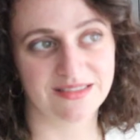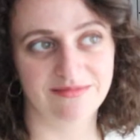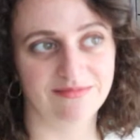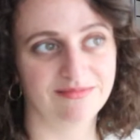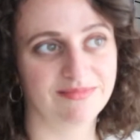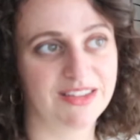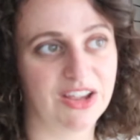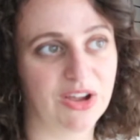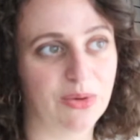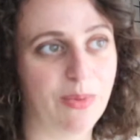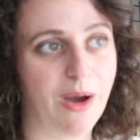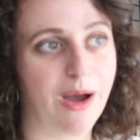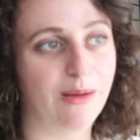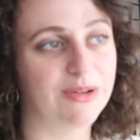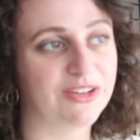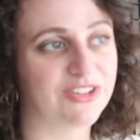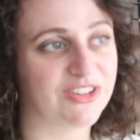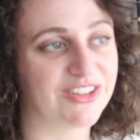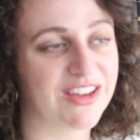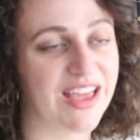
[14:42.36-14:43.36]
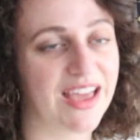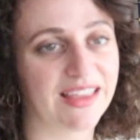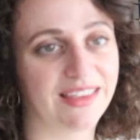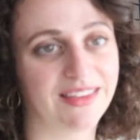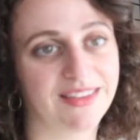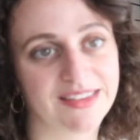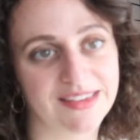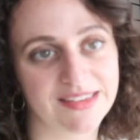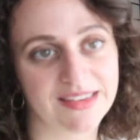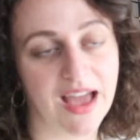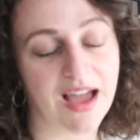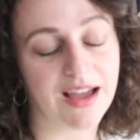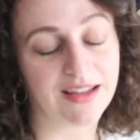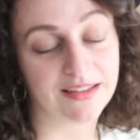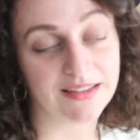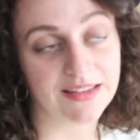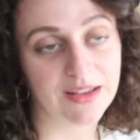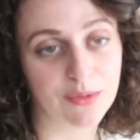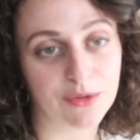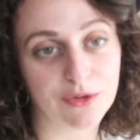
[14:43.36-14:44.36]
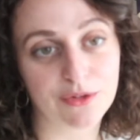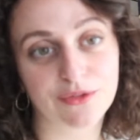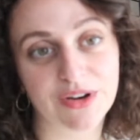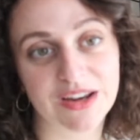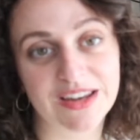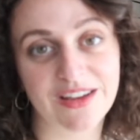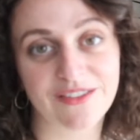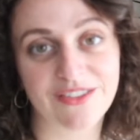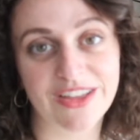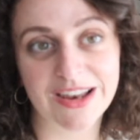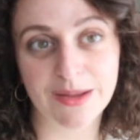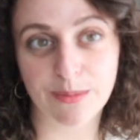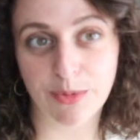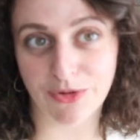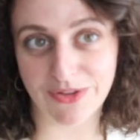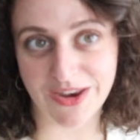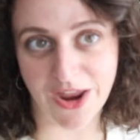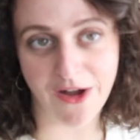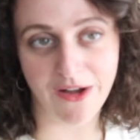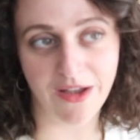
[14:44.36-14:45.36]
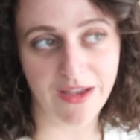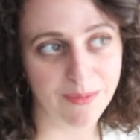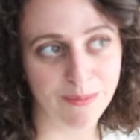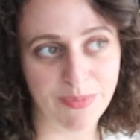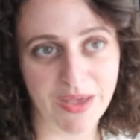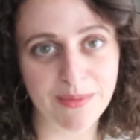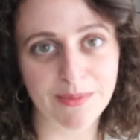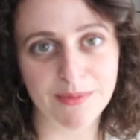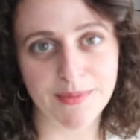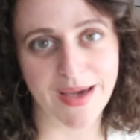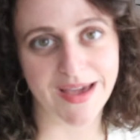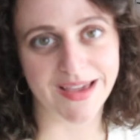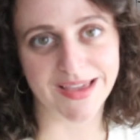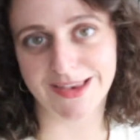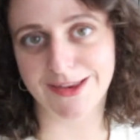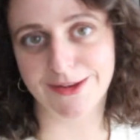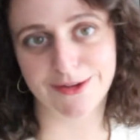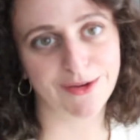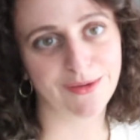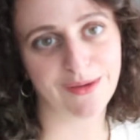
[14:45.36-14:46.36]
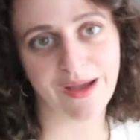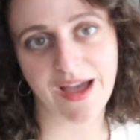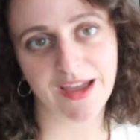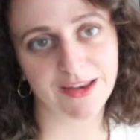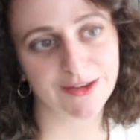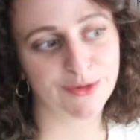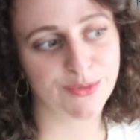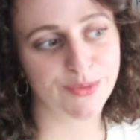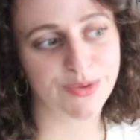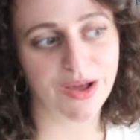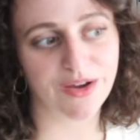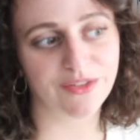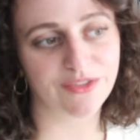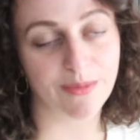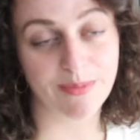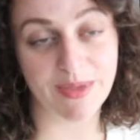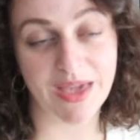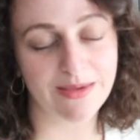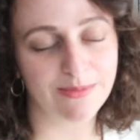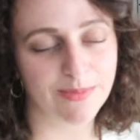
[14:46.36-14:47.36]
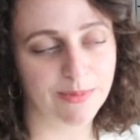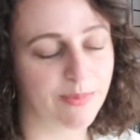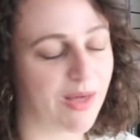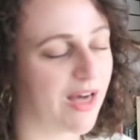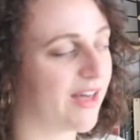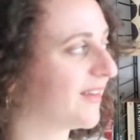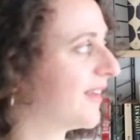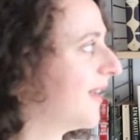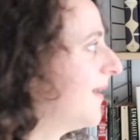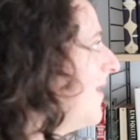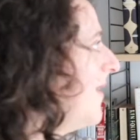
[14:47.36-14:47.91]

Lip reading: their publishing date that they were already available in paperback. And you know, I do love a paperback.